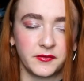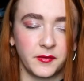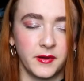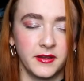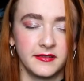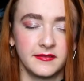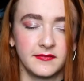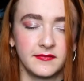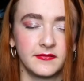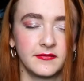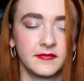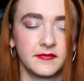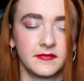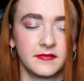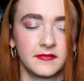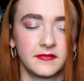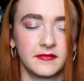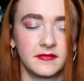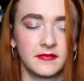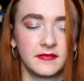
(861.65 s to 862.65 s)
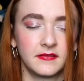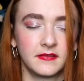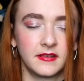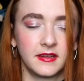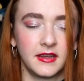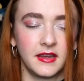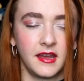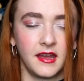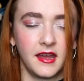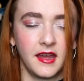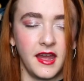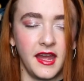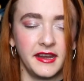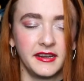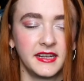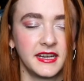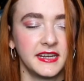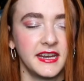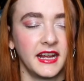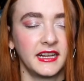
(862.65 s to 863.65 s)
one
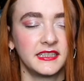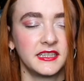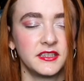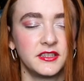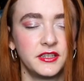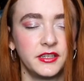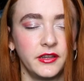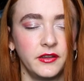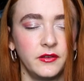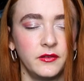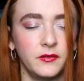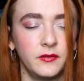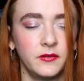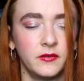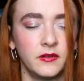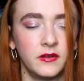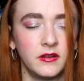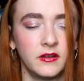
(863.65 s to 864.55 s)
and connected to